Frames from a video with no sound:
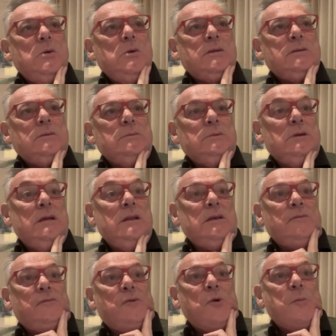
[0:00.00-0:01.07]
And I said, "Well, we only got
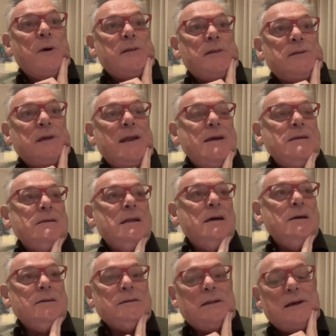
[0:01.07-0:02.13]
4 months. I don't know."
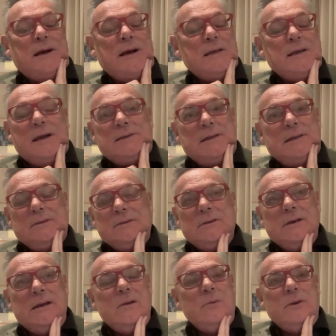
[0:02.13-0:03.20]
So I said, "Look, I
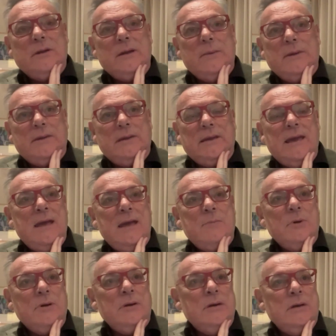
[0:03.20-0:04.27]
don't want to go back to
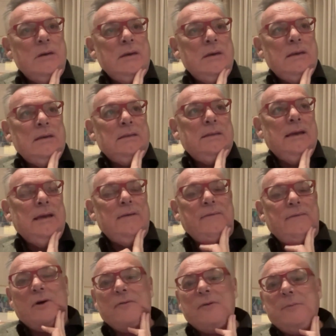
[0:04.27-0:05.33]
Canberra. They haven't
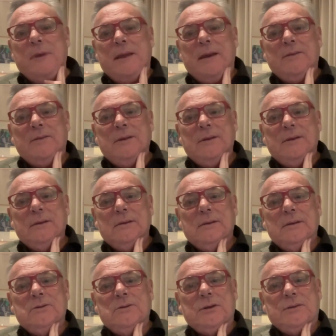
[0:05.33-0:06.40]
offered me anything
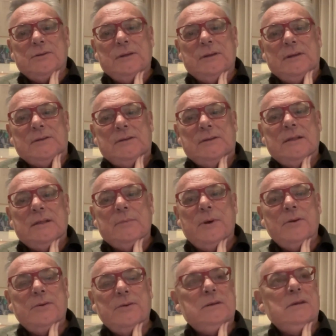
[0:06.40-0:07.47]
interesting as another
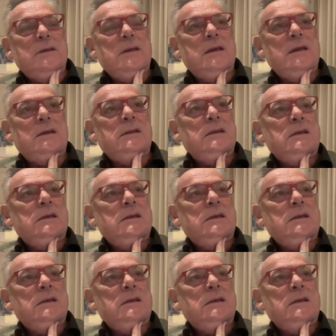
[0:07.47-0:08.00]
posting yet."